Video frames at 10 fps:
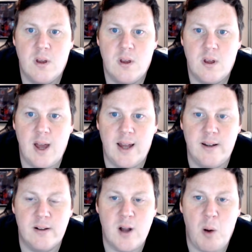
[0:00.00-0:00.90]

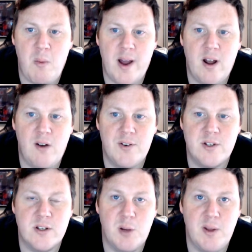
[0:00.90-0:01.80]
Ideal Combine Harvester
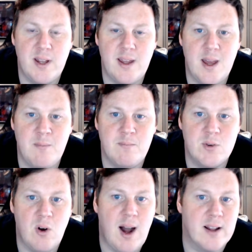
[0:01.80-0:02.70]
is going to be in the game,
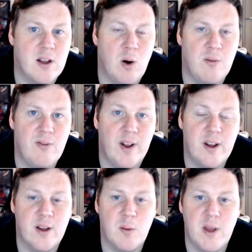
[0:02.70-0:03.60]
so Agco and Fendt
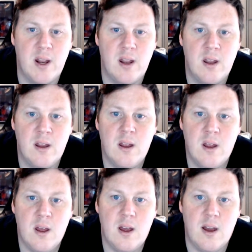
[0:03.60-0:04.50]
are going to be in.
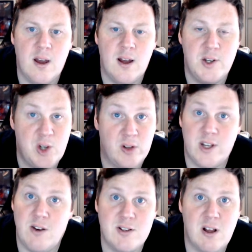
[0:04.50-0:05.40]
John
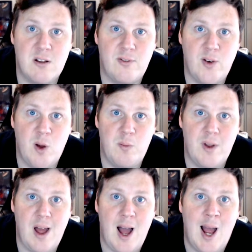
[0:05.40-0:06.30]
Deere is now confirmed.
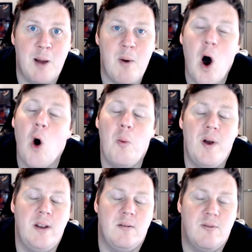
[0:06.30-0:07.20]
I am
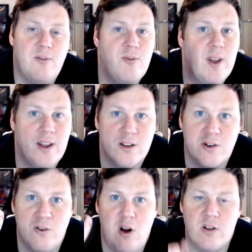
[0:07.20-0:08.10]
hoping, fingers
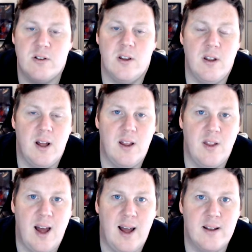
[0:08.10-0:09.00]
crossed,
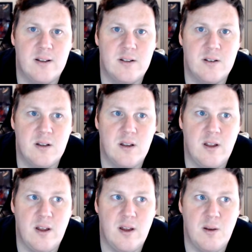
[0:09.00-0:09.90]
that
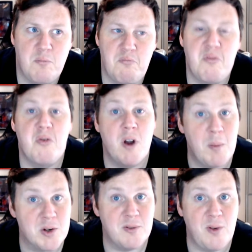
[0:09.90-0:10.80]
pretty
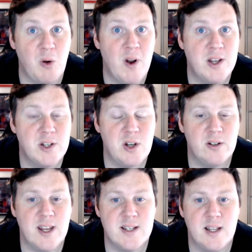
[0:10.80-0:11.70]
much the full range of John
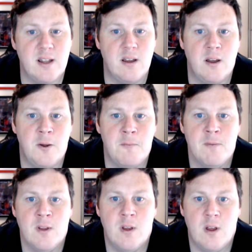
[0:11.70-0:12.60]
Deere's in there,
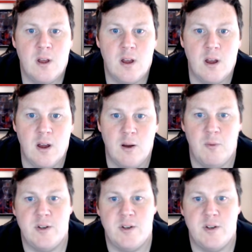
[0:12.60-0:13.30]
which